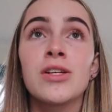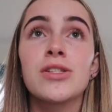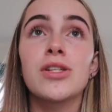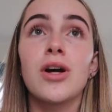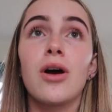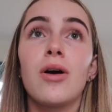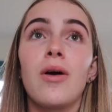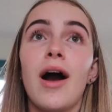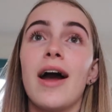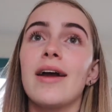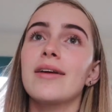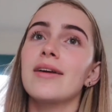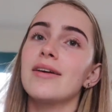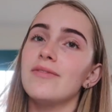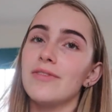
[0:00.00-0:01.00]
So
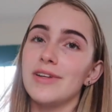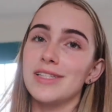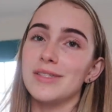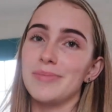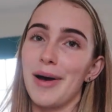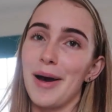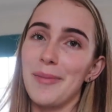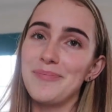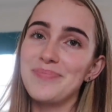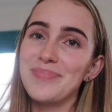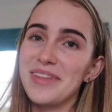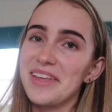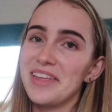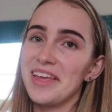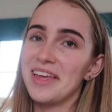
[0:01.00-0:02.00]
I convinced Mum,
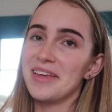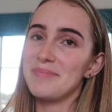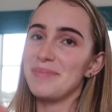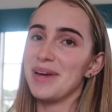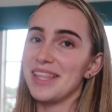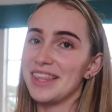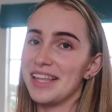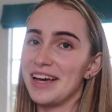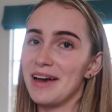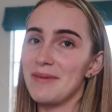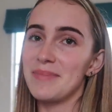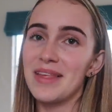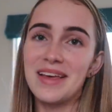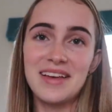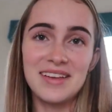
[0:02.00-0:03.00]
being
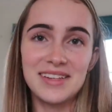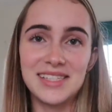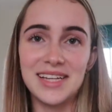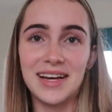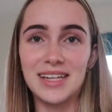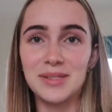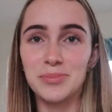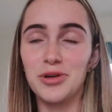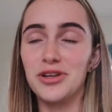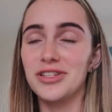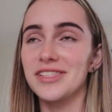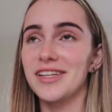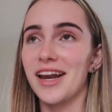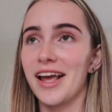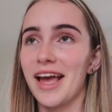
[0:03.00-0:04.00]
the
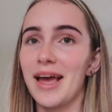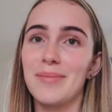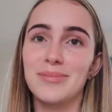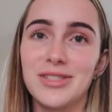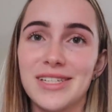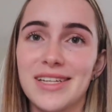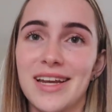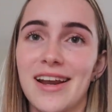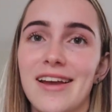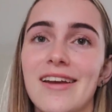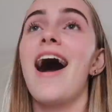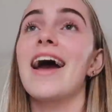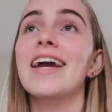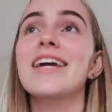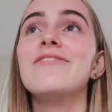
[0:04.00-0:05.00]
salesperson that I am, just kidding,
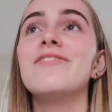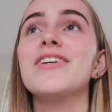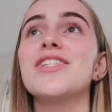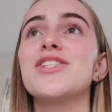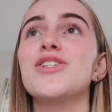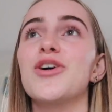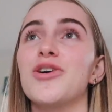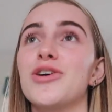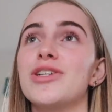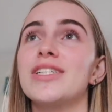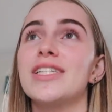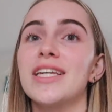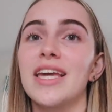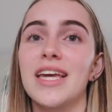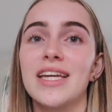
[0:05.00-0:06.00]
I convinced her
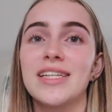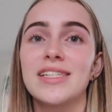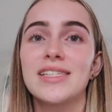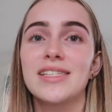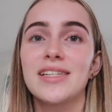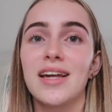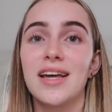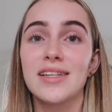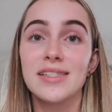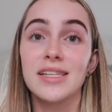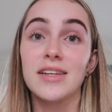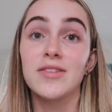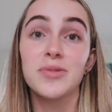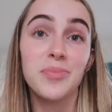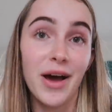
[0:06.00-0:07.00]
to get a
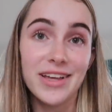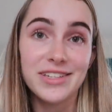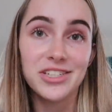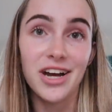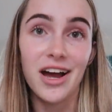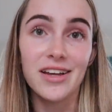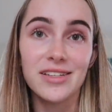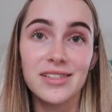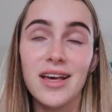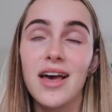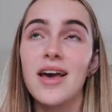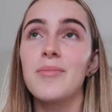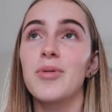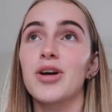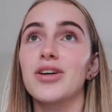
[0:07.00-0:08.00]
set of spice jars,
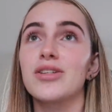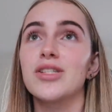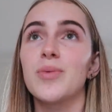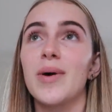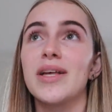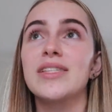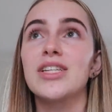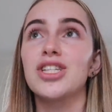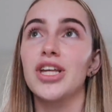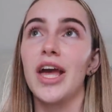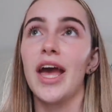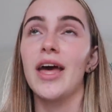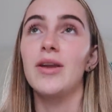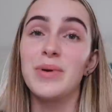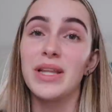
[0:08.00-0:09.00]
because the ones that she
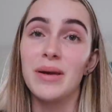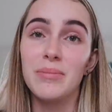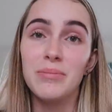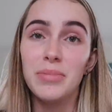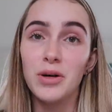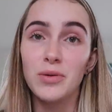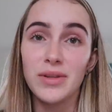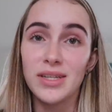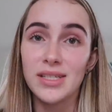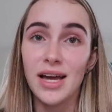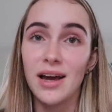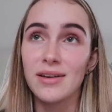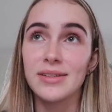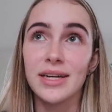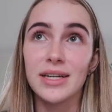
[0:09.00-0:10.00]
had when they built this
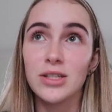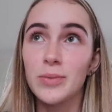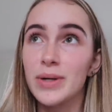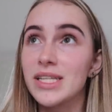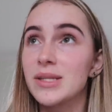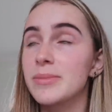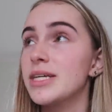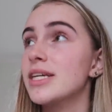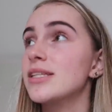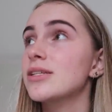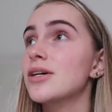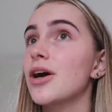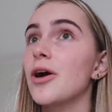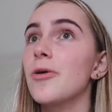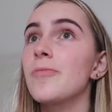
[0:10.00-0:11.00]
house like 20 something years
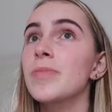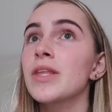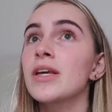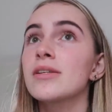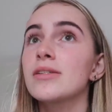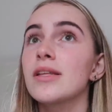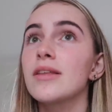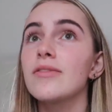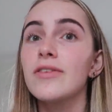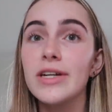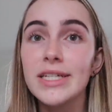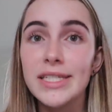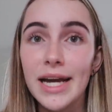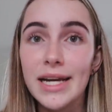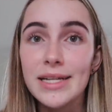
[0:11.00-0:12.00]
ago, so they're
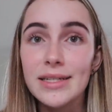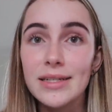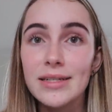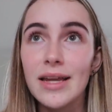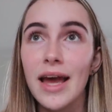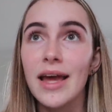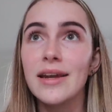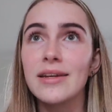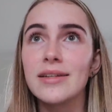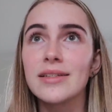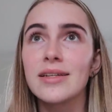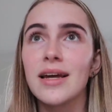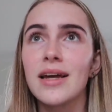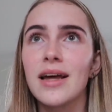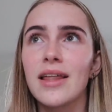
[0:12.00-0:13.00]
very dated,
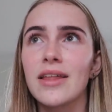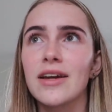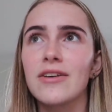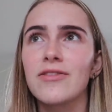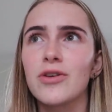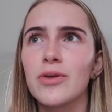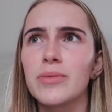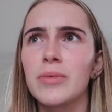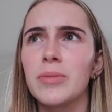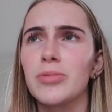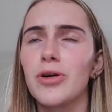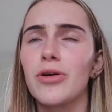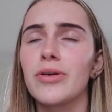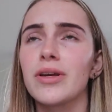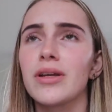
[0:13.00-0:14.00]
and I think a few of them were
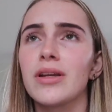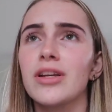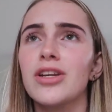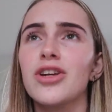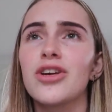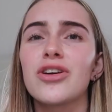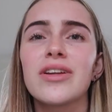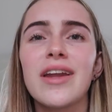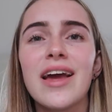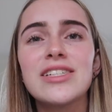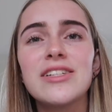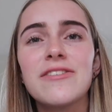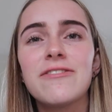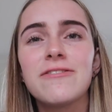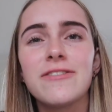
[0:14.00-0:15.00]
broken and you couldn't
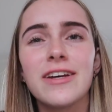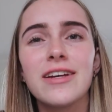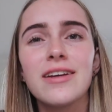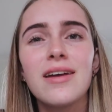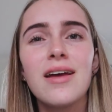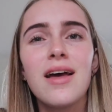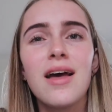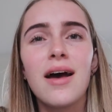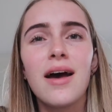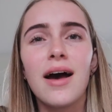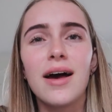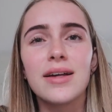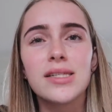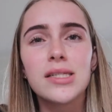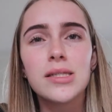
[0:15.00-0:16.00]
actually fit
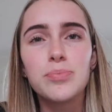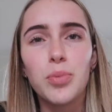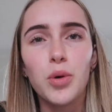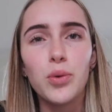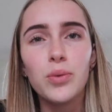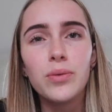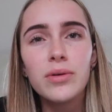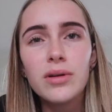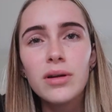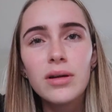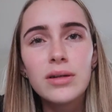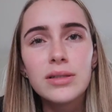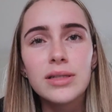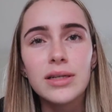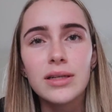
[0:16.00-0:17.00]
a spoon
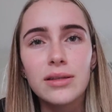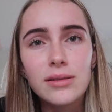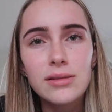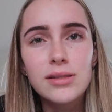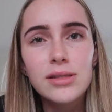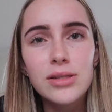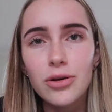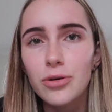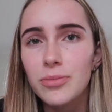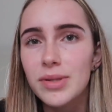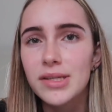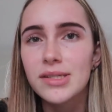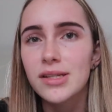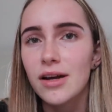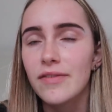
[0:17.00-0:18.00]
to scoop
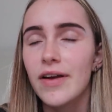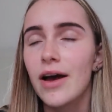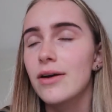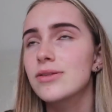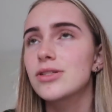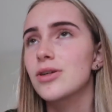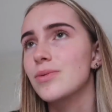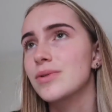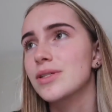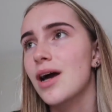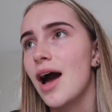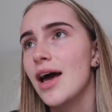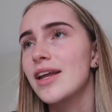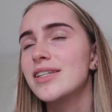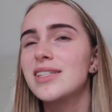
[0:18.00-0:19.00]
the stuff out, so it was
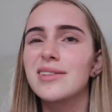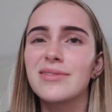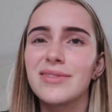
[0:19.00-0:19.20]
kind of,